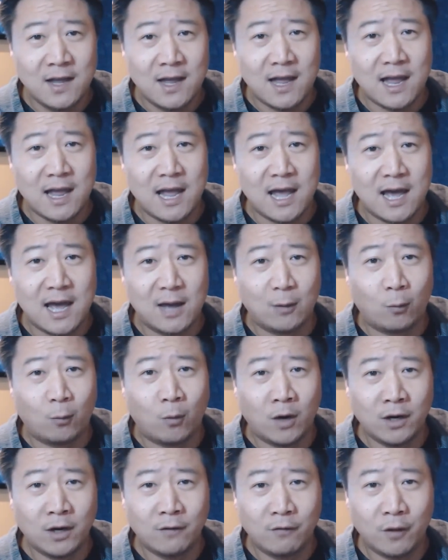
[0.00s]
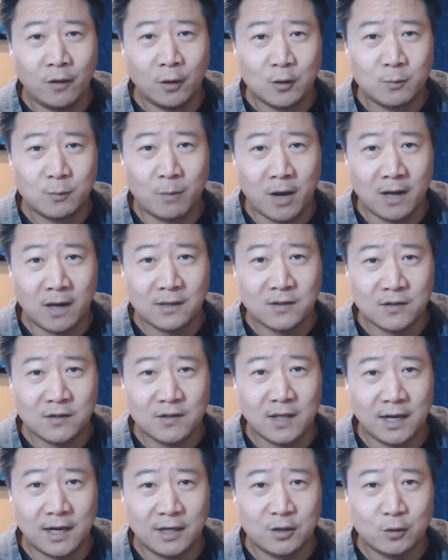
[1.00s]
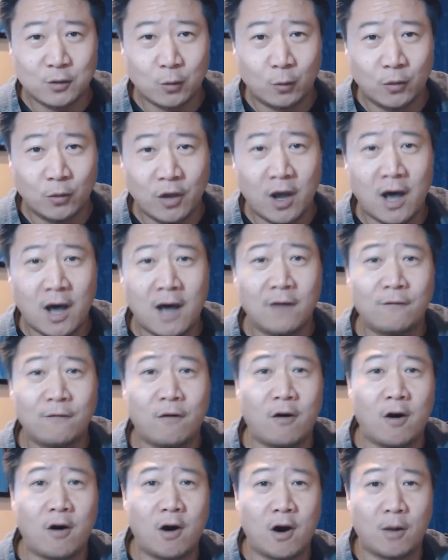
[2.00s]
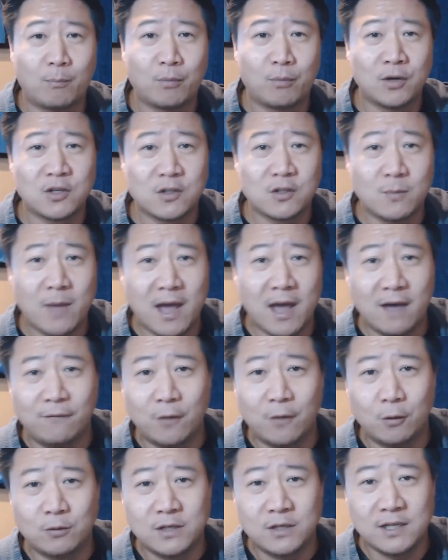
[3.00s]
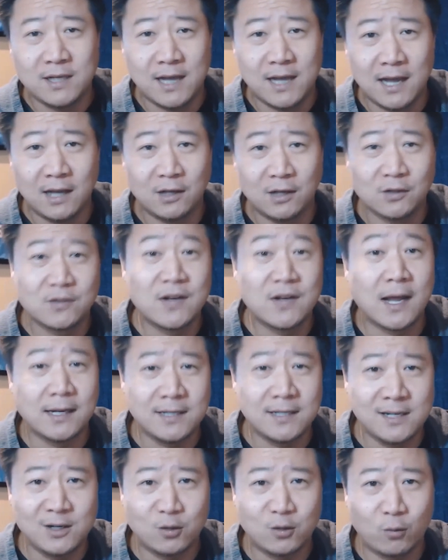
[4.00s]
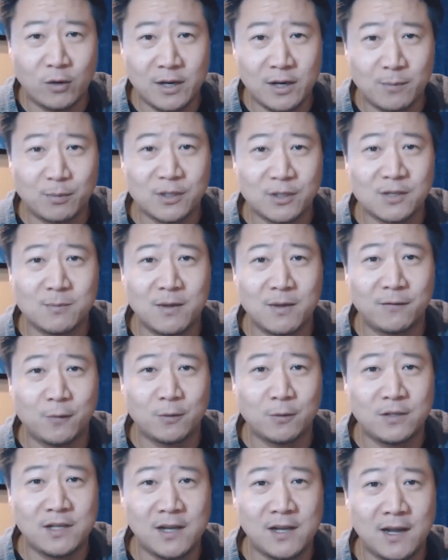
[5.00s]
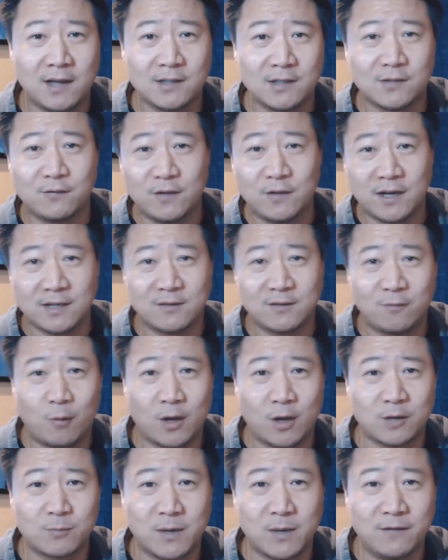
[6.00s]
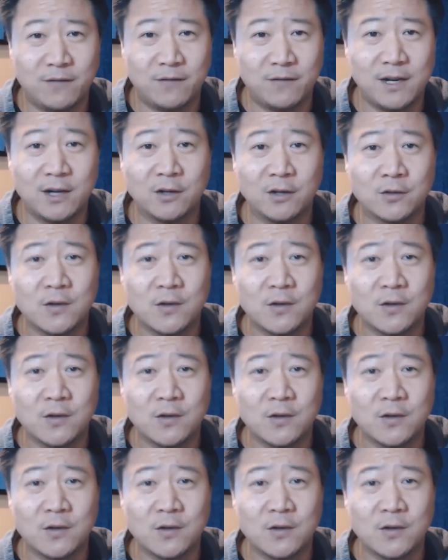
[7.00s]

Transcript: And one of those boxes that I sold off are Prizm FOTLs, 1920 Prizm FOTLs. If you guys have watched my videos,